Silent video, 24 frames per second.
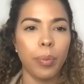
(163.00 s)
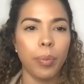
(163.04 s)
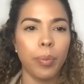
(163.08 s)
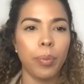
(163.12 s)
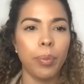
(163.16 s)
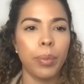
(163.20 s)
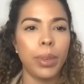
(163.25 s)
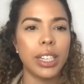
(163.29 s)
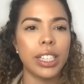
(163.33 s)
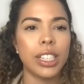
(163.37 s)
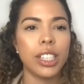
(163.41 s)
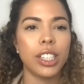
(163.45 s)

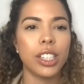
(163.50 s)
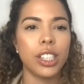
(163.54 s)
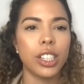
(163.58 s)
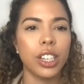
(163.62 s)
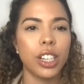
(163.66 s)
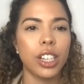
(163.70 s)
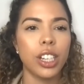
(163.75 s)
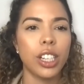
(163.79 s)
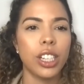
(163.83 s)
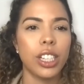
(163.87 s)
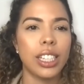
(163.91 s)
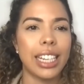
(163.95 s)

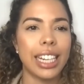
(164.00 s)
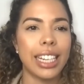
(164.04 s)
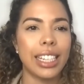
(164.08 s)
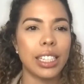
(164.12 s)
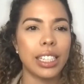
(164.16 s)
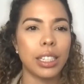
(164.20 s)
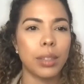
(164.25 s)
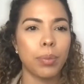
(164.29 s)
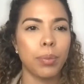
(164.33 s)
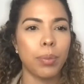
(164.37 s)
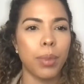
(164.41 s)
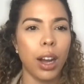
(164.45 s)
Mr.
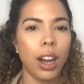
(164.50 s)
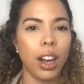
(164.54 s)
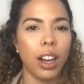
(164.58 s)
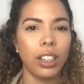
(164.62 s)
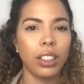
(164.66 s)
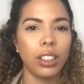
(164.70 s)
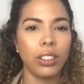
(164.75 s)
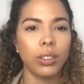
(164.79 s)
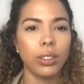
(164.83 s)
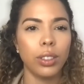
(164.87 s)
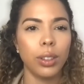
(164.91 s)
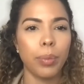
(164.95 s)
Desmond
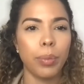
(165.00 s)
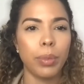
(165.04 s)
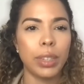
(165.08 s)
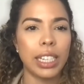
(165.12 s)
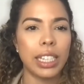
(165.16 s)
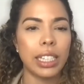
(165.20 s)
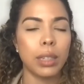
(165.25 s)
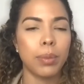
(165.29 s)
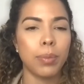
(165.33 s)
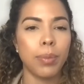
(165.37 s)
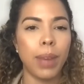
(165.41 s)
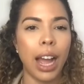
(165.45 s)

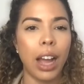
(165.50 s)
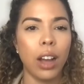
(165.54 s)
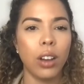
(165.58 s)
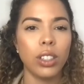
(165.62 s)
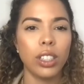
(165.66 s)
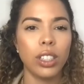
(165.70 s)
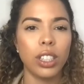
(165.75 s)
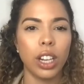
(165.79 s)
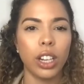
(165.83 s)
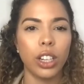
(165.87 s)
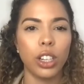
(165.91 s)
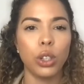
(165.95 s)

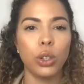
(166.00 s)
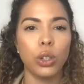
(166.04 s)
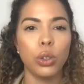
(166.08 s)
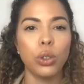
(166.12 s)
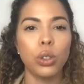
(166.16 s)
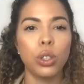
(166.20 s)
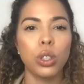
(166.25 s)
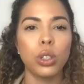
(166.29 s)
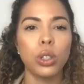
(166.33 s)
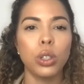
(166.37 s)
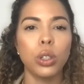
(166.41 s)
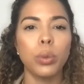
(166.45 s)
on
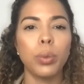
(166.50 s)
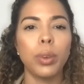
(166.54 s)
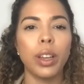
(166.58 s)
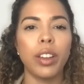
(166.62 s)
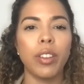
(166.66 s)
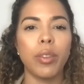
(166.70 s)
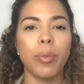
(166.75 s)
YouTube,